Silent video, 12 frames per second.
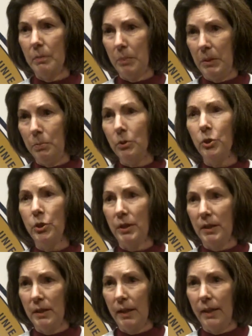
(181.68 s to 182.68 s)
that people could
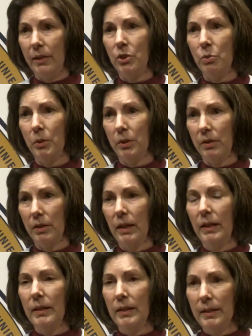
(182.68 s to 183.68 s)
engage with,
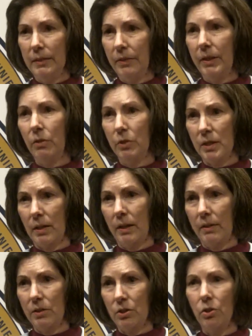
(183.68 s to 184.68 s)
living
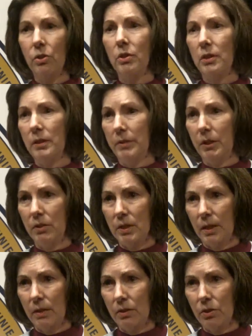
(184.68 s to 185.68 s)
outside the circle of
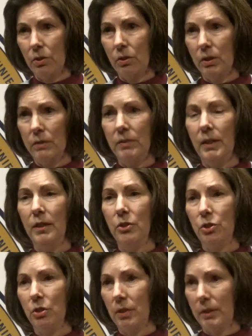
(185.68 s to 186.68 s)

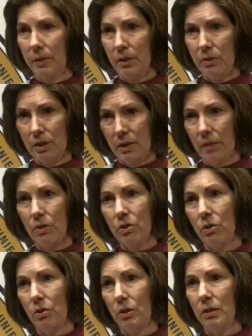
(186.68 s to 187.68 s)
nature, living outside the
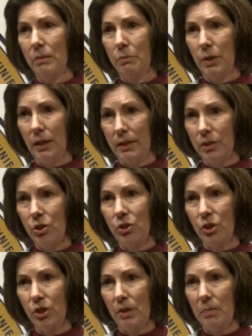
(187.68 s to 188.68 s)
circle of
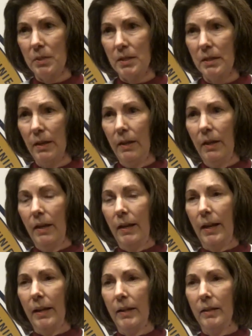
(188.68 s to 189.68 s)
relationships,
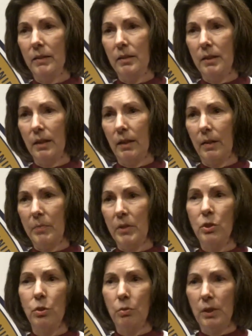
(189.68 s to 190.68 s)
and the
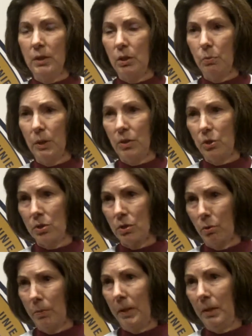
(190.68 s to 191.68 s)
degree to which
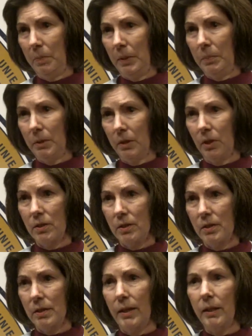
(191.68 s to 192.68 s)
so many people in our
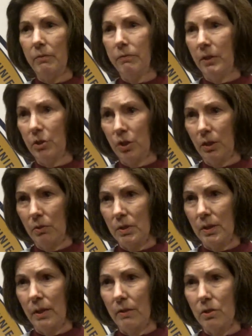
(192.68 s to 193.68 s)
society function
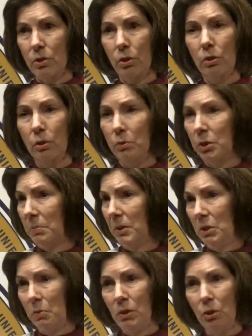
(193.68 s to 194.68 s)
outside the circle, which
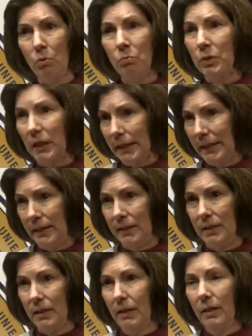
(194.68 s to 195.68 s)
means we don't relate
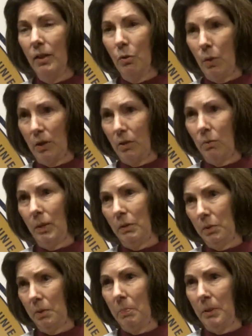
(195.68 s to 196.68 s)

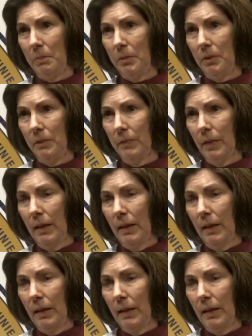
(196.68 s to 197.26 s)
one-on-one with people.